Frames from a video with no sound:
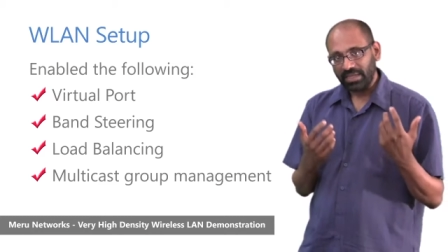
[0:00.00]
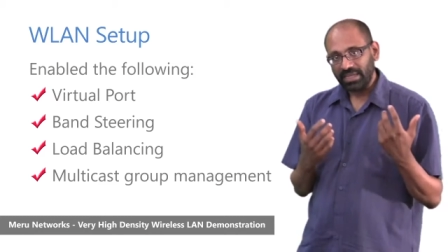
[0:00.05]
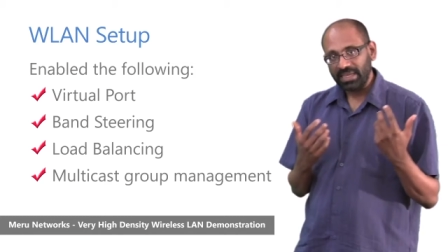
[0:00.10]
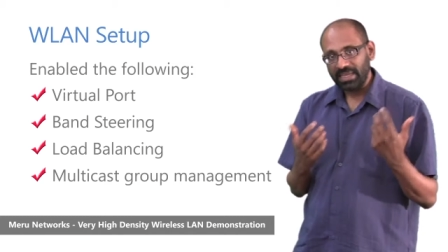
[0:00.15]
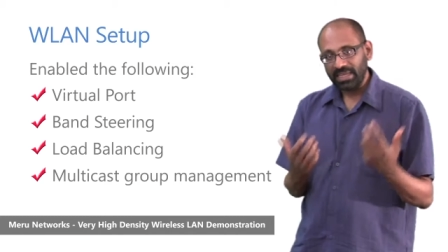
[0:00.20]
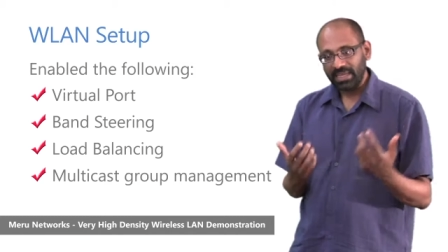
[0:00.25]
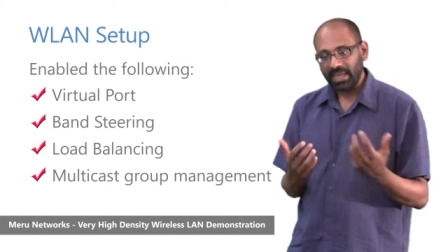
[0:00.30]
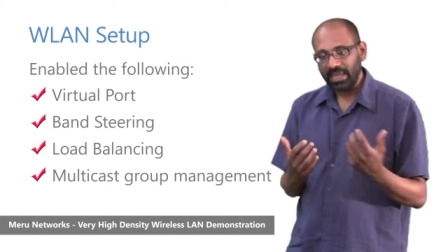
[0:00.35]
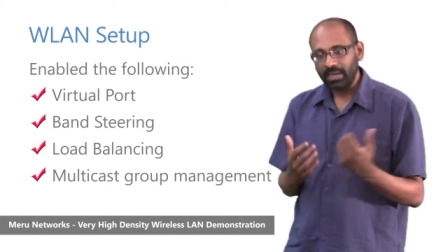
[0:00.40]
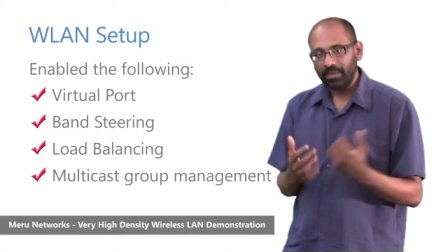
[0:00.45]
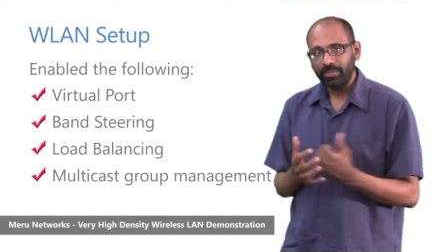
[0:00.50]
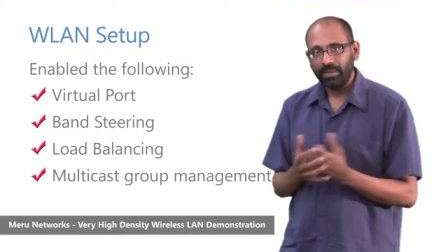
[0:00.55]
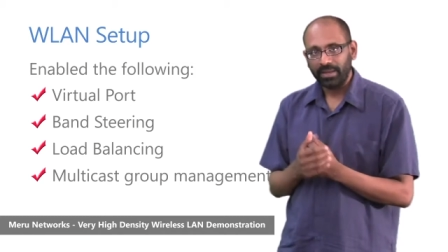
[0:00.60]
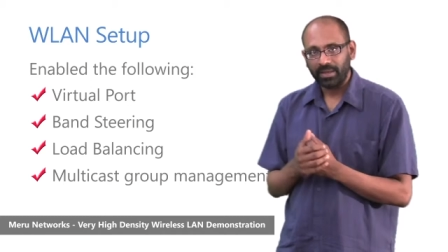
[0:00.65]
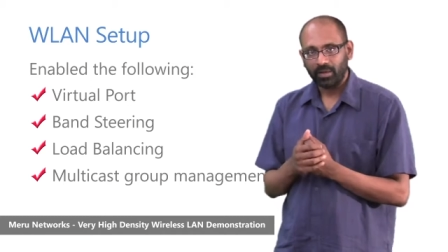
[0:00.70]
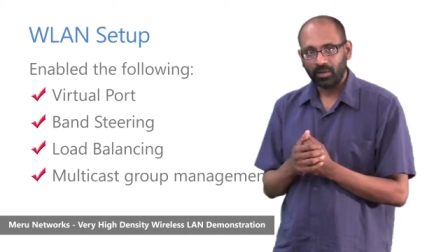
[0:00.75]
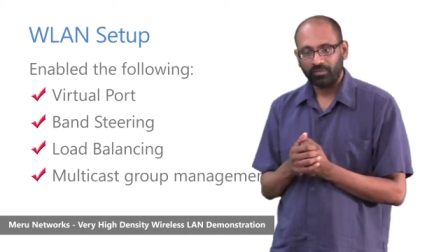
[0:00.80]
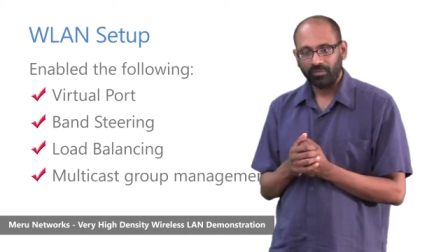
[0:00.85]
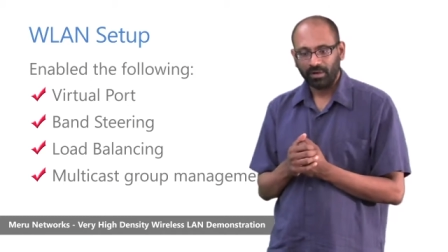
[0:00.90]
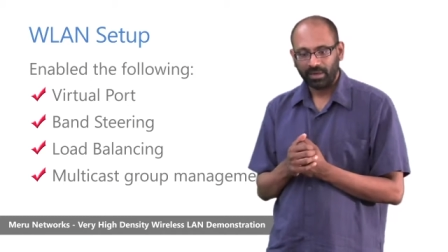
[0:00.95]
key
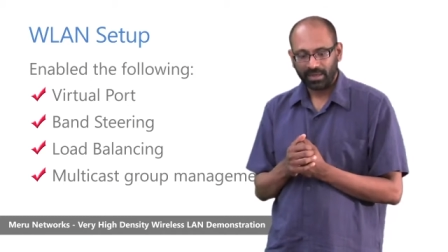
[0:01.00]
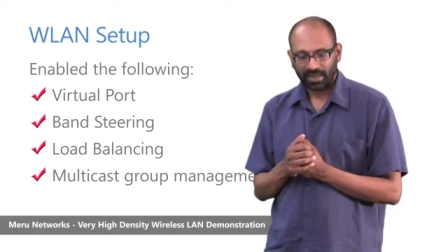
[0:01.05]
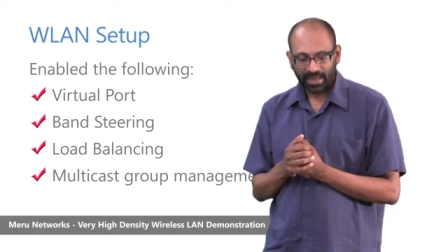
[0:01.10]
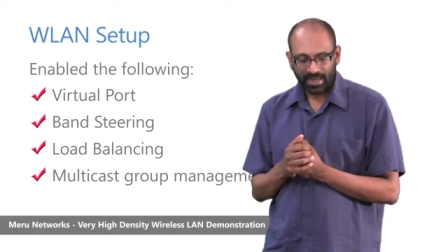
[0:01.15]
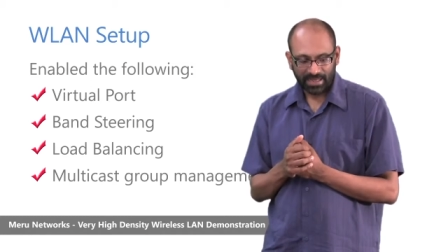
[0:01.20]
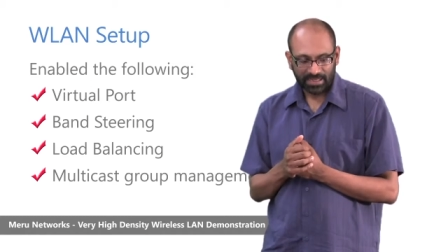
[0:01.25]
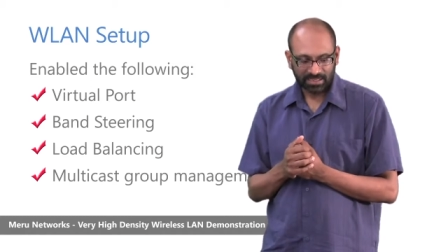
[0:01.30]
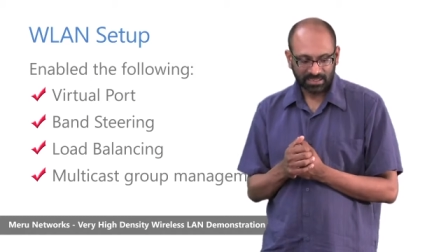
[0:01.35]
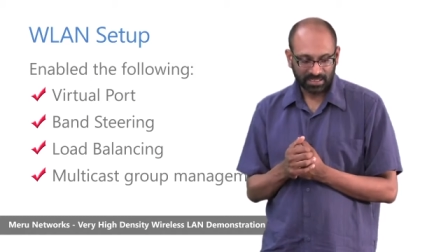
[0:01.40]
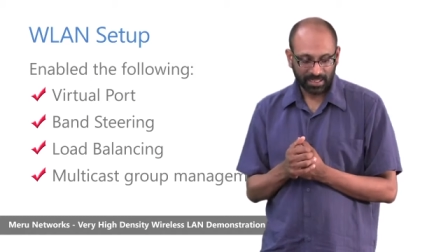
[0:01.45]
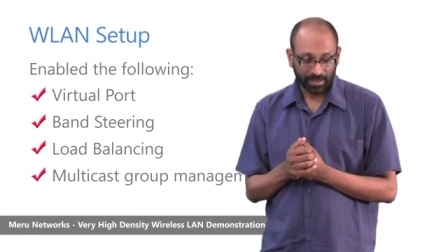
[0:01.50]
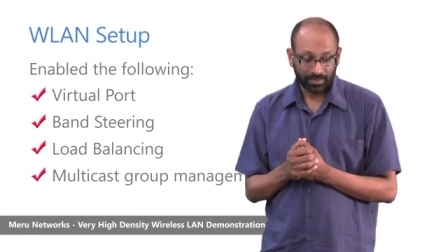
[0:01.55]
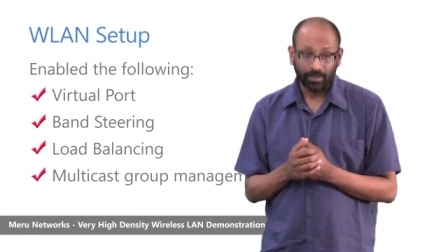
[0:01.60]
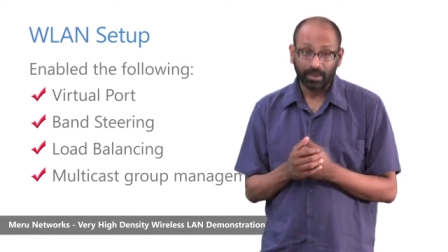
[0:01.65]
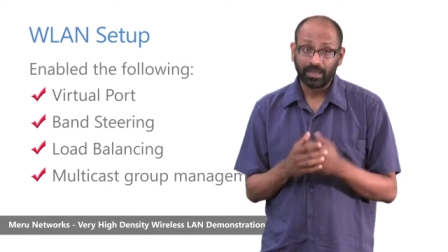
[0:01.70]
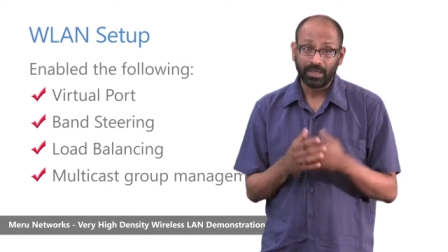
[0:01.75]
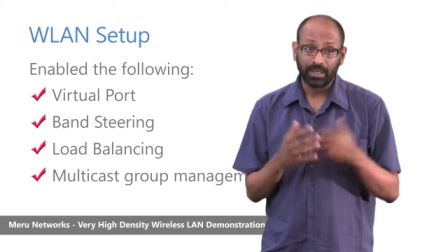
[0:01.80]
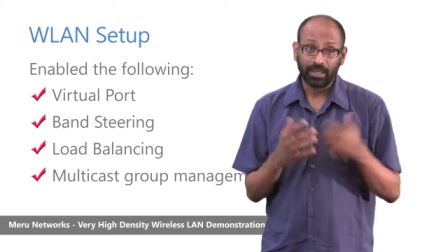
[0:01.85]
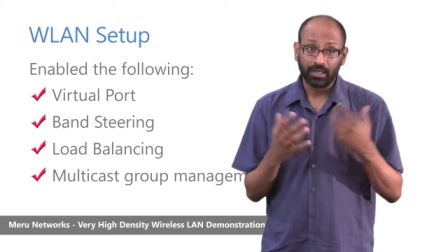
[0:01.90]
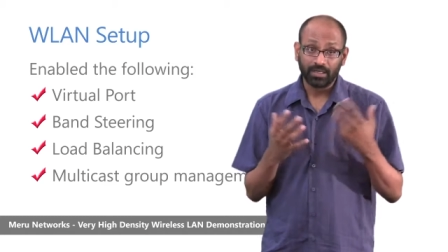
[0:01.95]
element of our test and
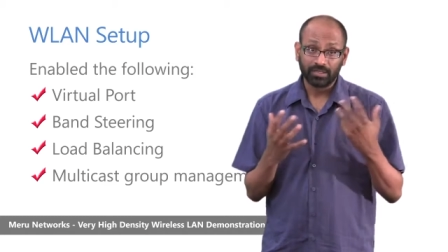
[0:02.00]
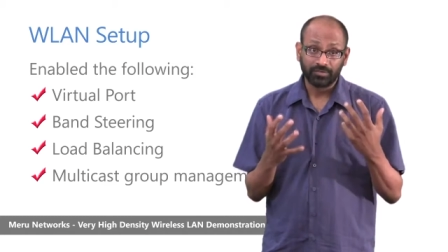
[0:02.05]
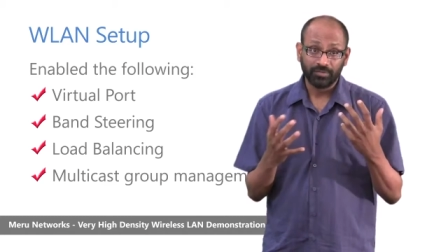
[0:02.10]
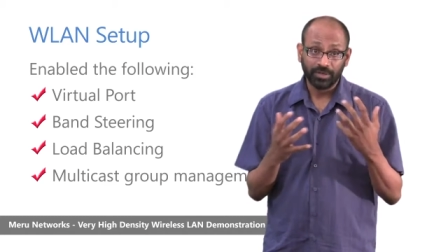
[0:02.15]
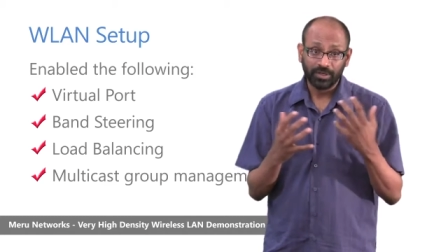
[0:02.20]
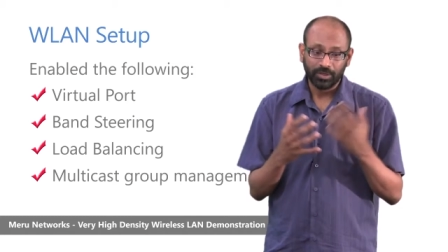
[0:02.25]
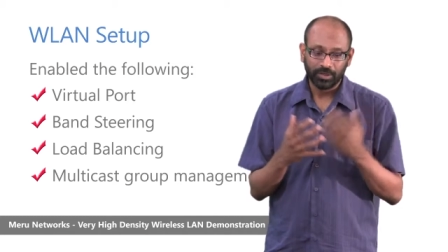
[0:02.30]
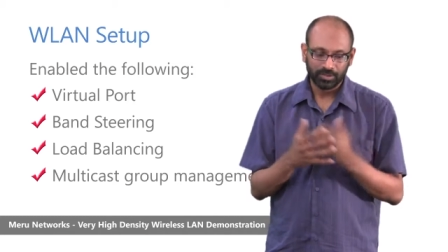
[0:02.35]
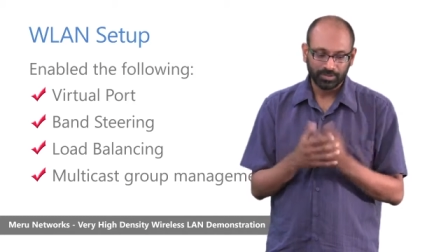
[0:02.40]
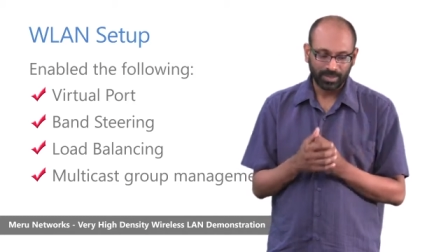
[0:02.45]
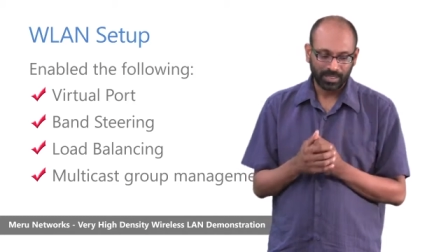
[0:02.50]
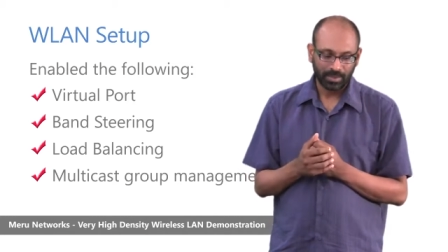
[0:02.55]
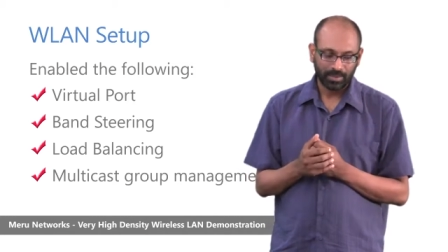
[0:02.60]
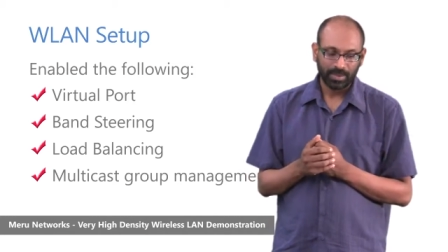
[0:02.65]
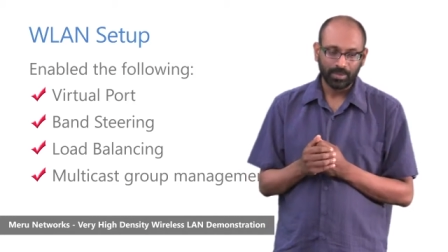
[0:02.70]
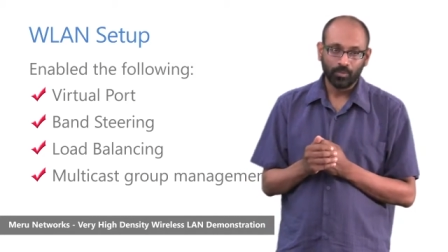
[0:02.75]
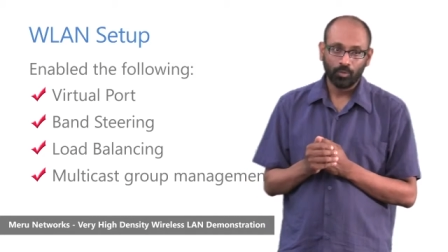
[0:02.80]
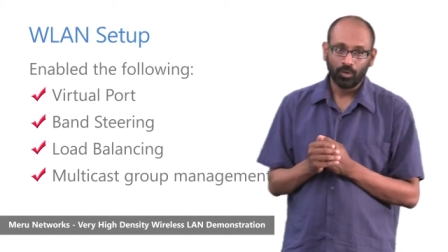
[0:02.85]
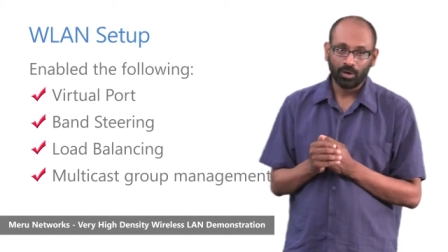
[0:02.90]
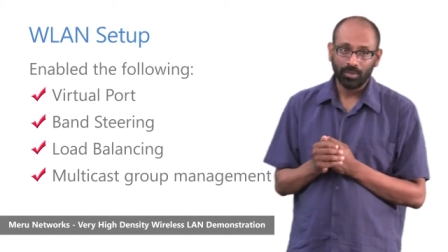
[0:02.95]
multicast video is
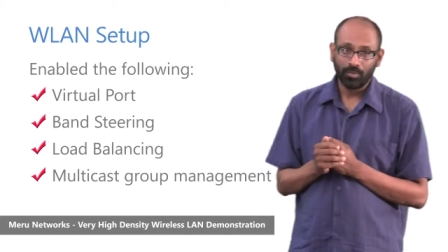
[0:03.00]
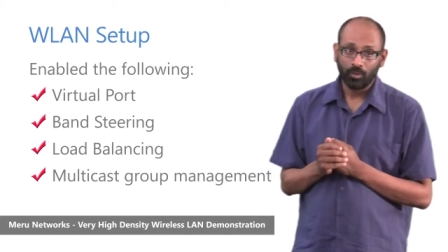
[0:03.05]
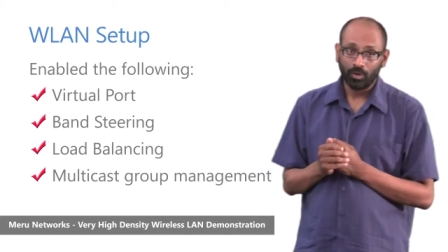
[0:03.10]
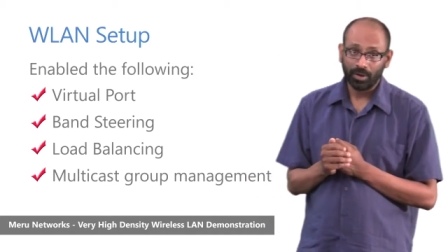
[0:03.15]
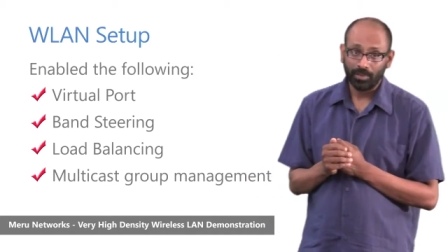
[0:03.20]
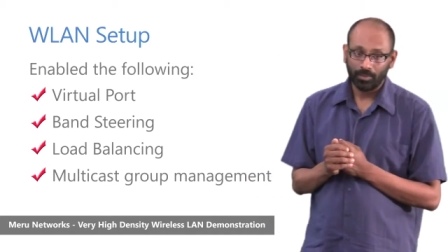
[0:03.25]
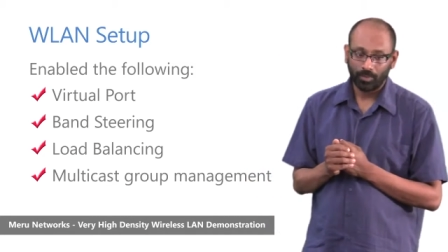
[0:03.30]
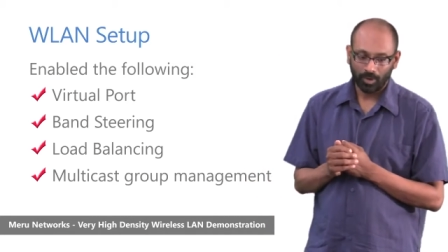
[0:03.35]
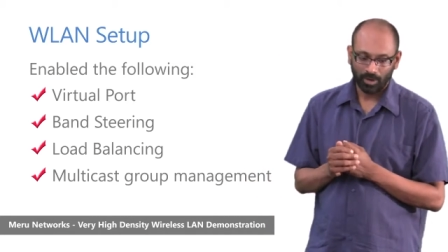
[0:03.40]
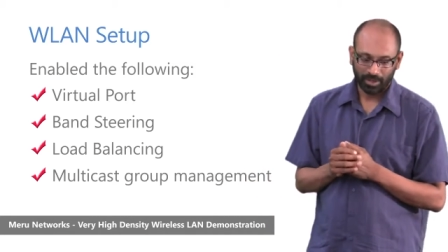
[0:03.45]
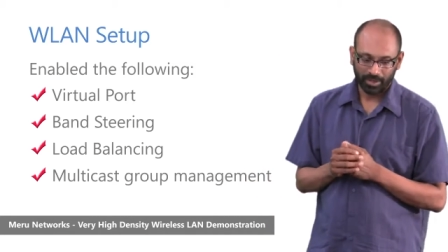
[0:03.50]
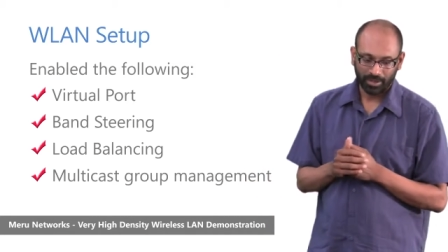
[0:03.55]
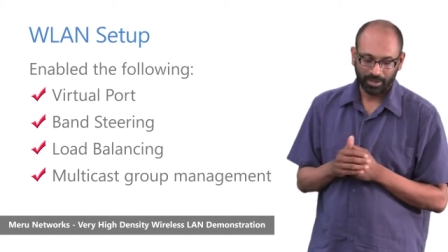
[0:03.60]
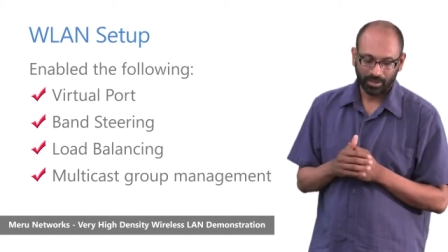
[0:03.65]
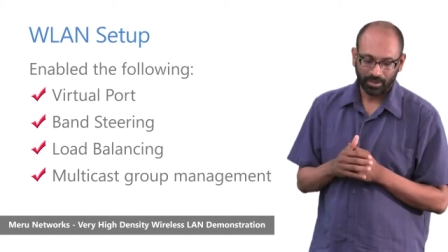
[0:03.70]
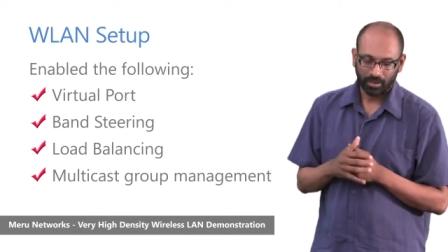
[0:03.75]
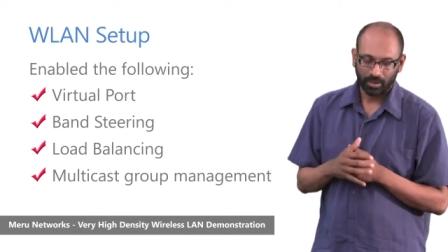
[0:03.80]
becoming more and more important